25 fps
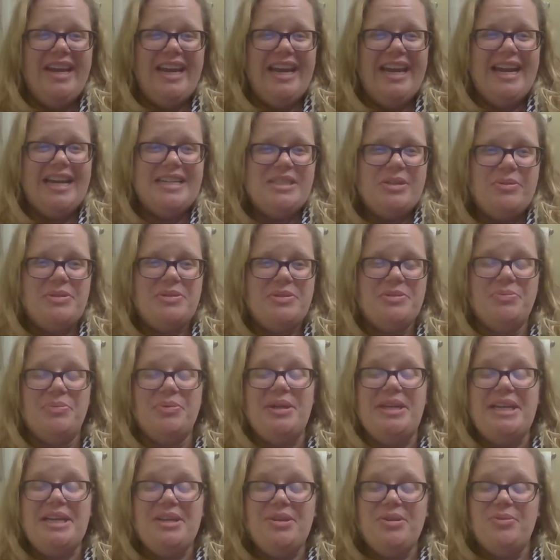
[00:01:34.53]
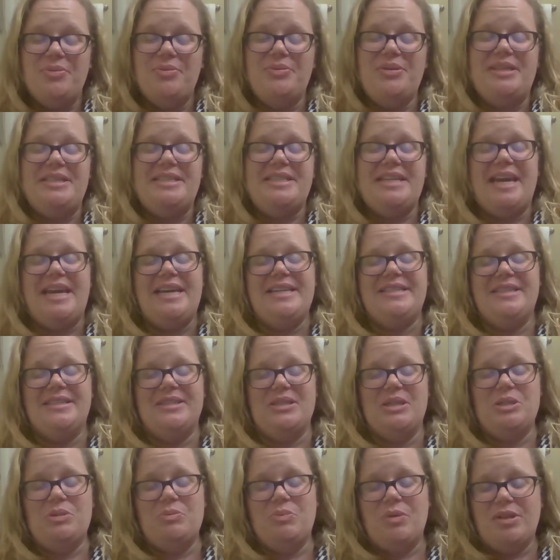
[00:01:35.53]
And as I was reading through these cases
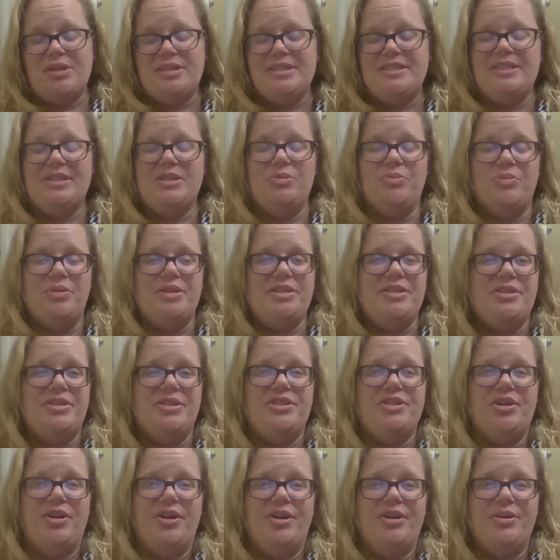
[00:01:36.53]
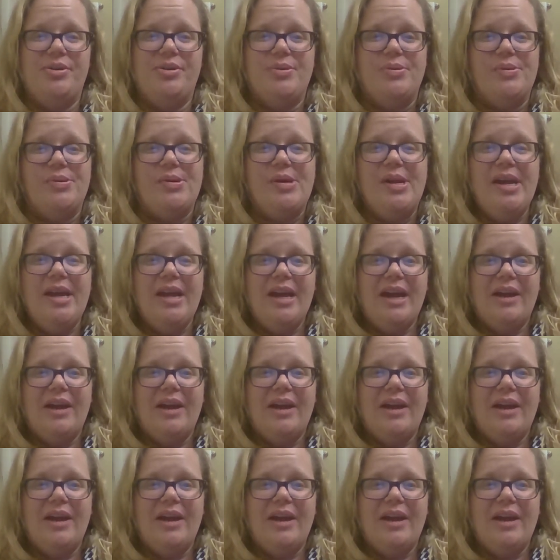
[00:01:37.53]
as well as this research article,